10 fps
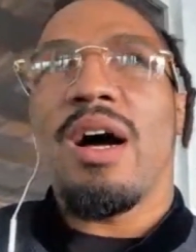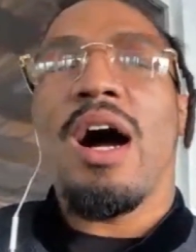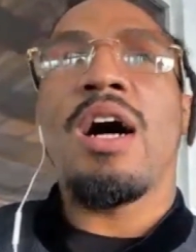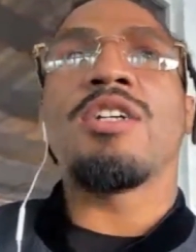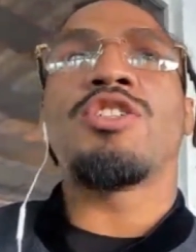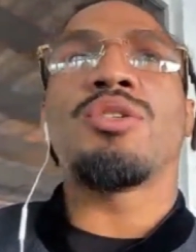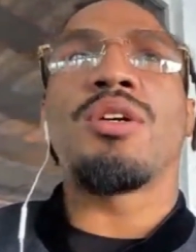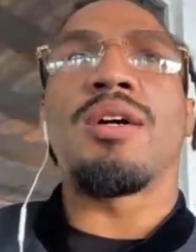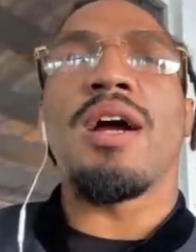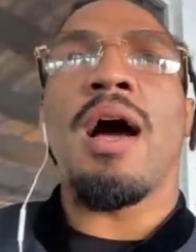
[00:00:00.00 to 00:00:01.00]
Uh,
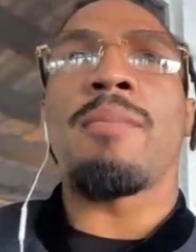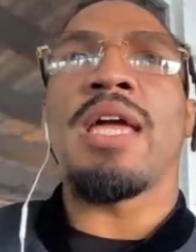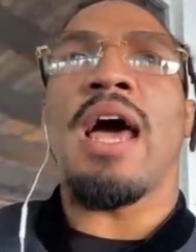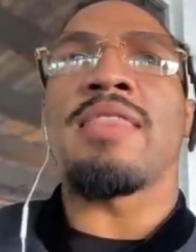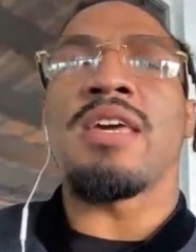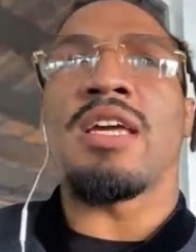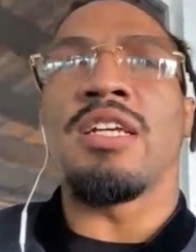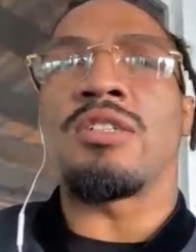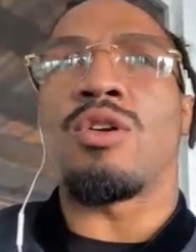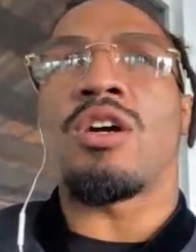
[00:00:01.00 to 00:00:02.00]
sure. I mean, I think
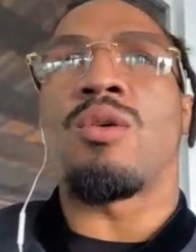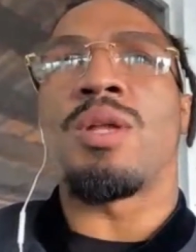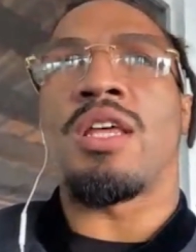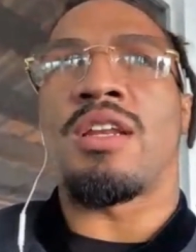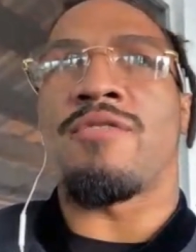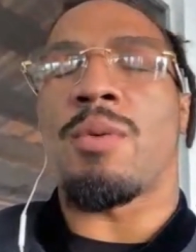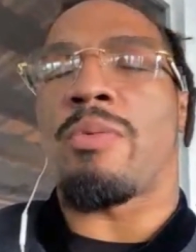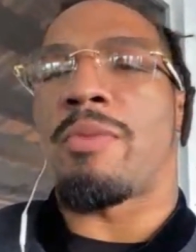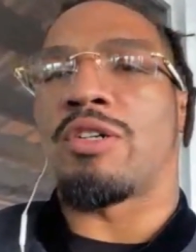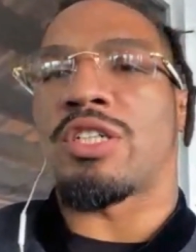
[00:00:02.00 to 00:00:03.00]
he's going to go with a different
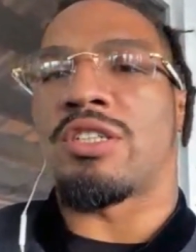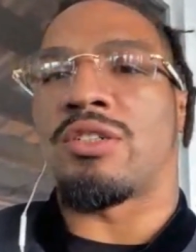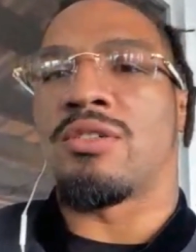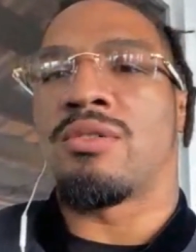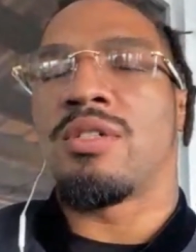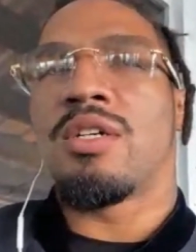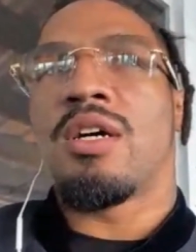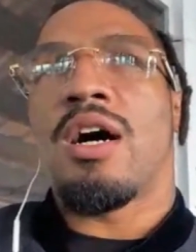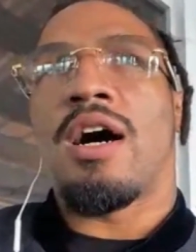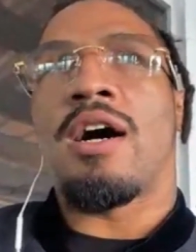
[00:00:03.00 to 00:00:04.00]
promotion too.
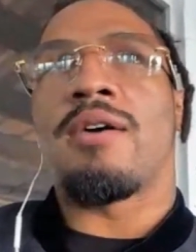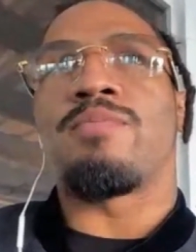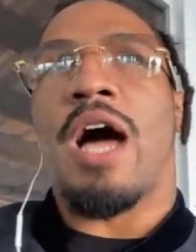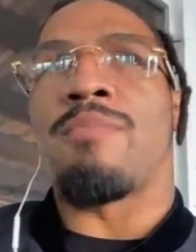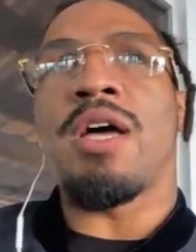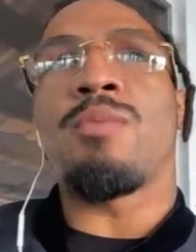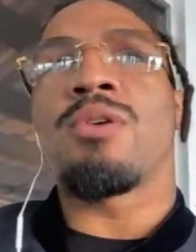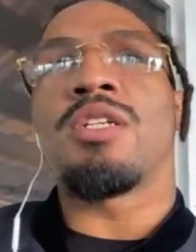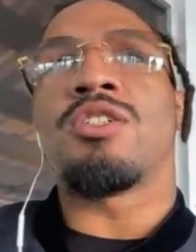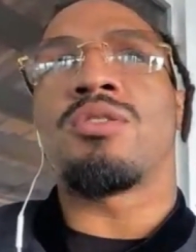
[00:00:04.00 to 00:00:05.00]
Um, I'm not
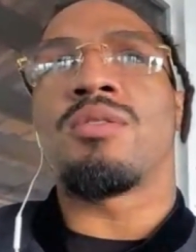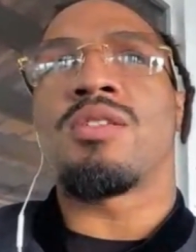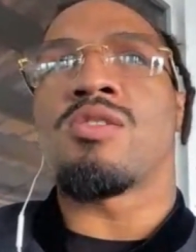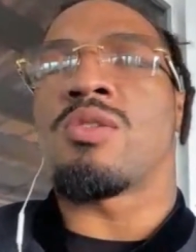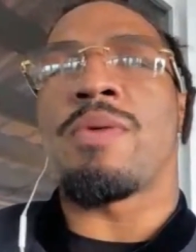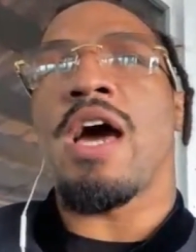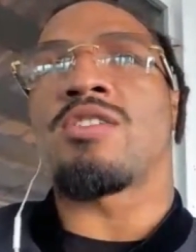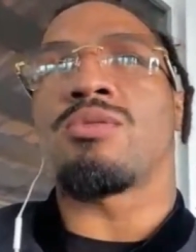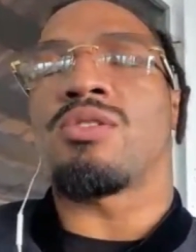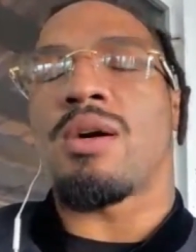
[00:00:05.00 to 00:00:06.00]
really, just to be
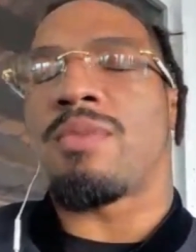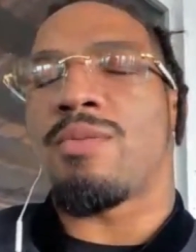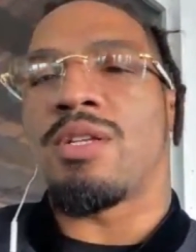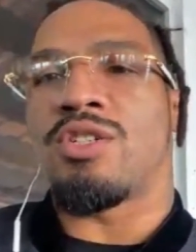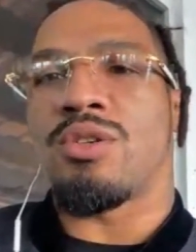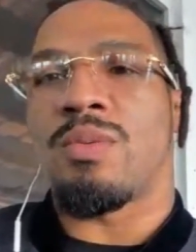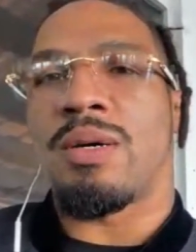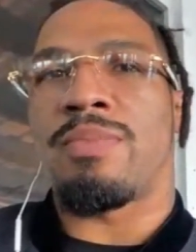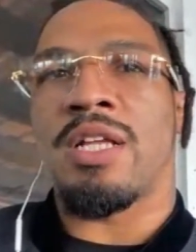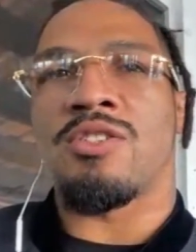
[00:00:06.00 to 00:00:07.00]
honest with you, I'm not really sure
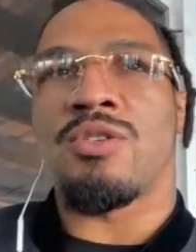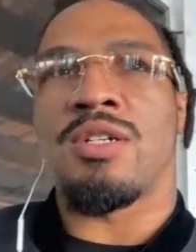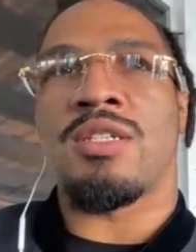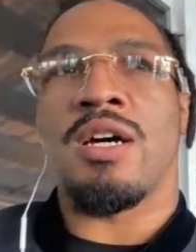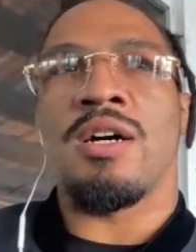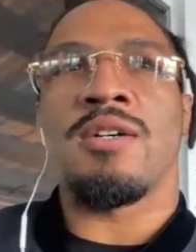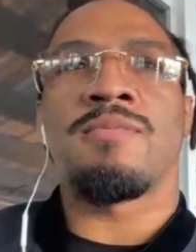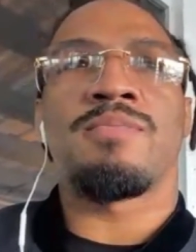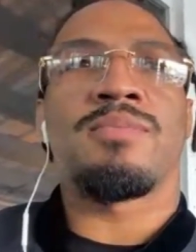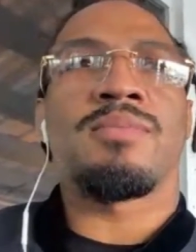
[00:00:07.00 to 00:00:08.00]
what Bellator's uh,
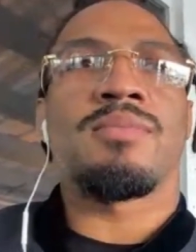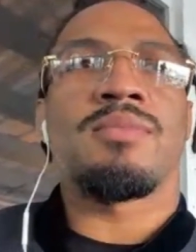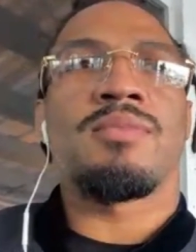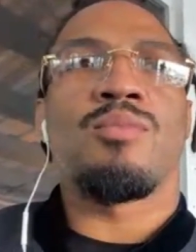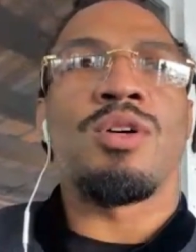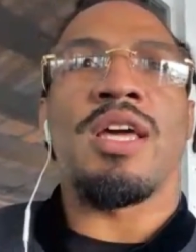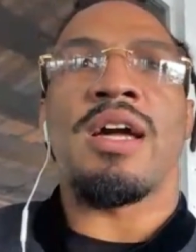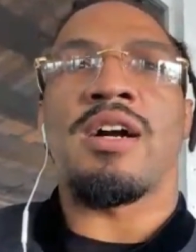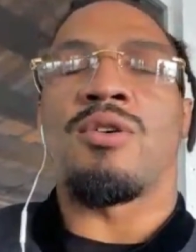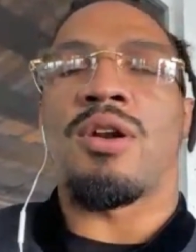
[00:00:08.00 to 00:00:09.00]
what they
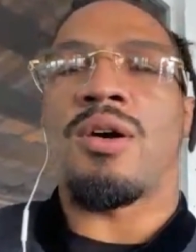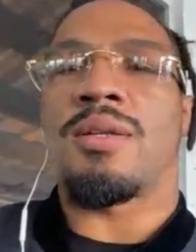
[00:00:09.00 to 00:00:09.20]
got going on.